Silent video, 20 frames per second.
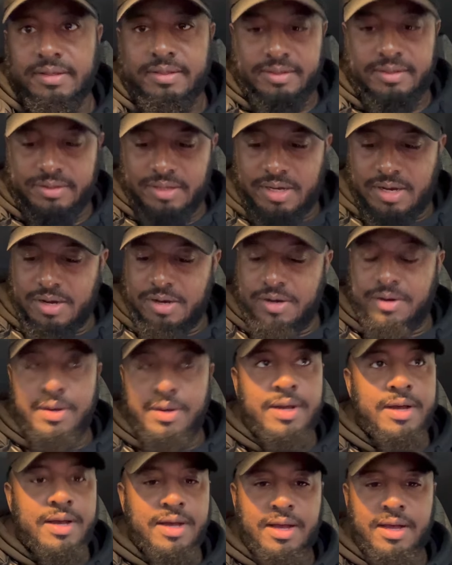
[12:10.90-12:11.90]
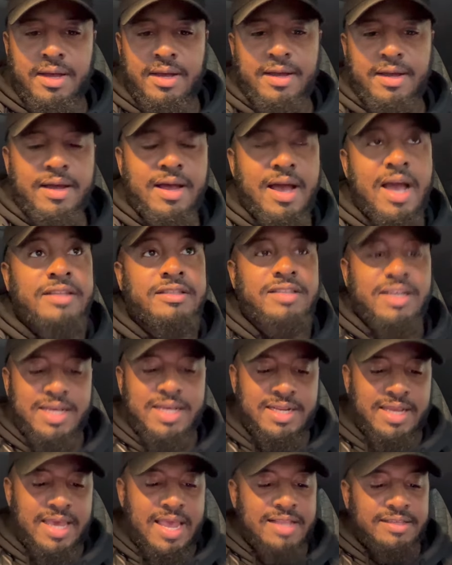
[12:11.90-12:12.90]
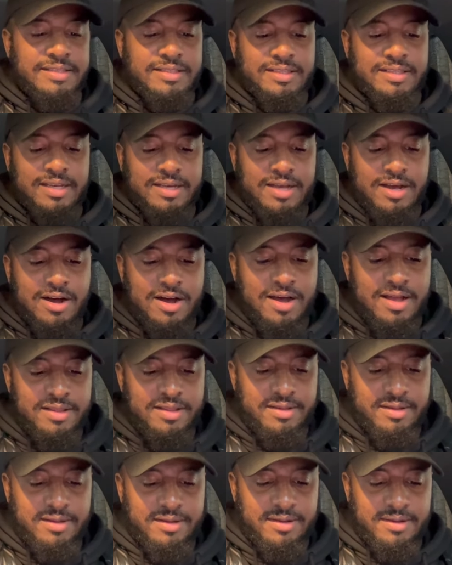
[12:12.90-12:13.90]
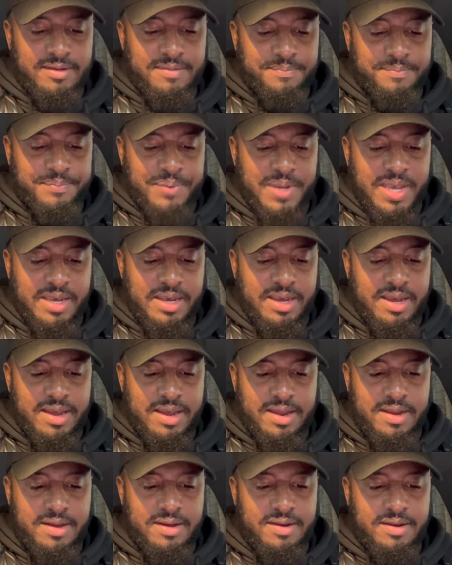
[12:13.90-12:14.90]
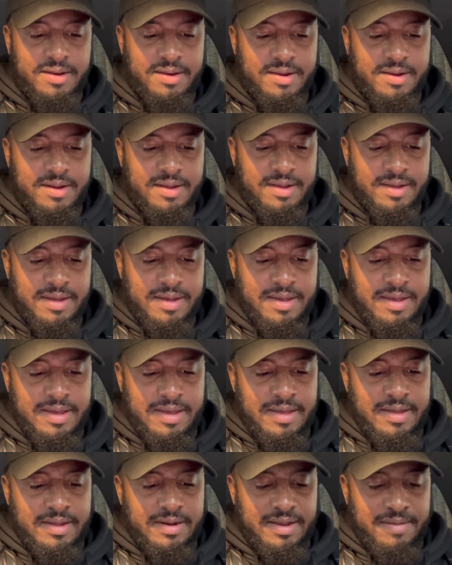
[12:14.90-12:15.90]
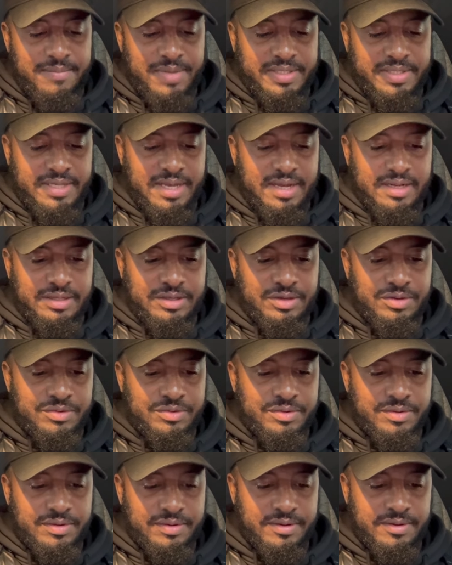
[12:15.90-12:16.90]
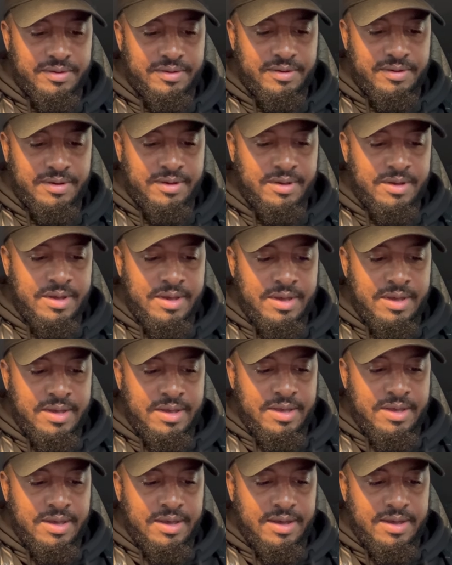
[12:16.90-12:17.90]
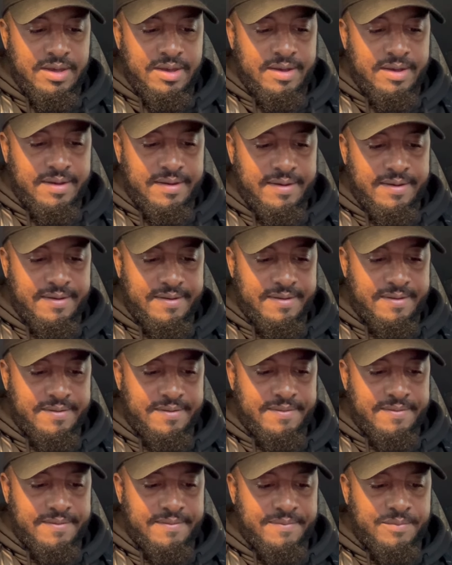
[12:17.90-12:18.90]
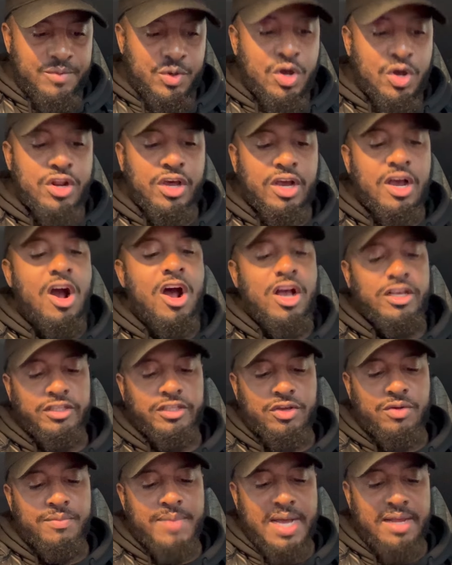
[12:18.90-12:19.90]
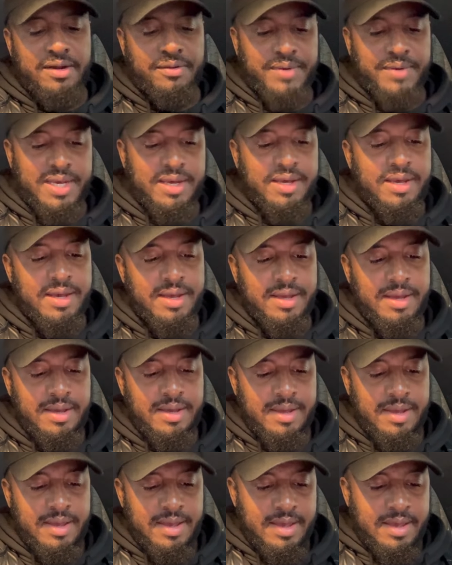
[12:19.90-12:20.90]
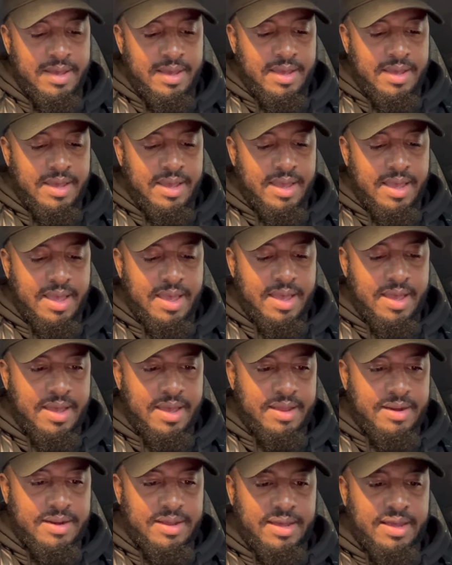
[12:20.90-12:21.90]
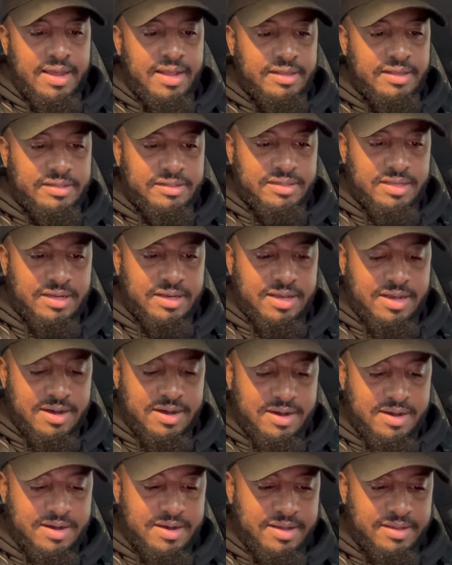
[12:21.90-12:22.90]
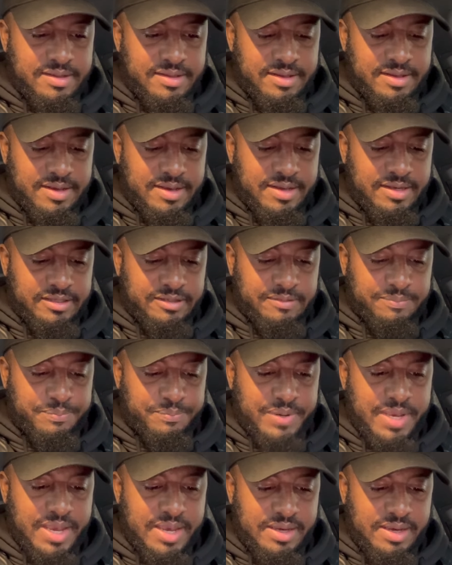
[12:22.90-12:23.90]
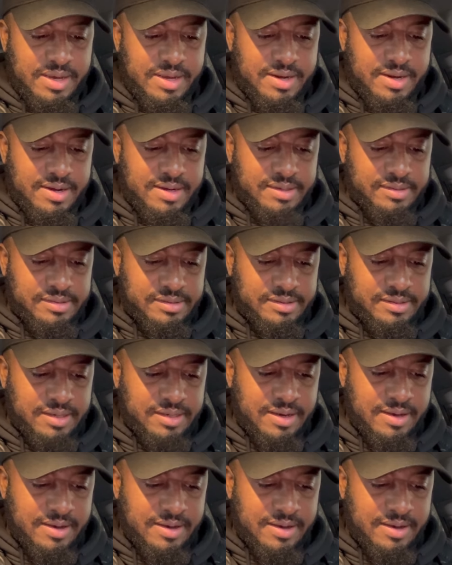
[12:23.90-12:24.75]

So I took an Instacart pan. Let me tell you. Um, we're going to Costco, by the way and the Instacart is paying us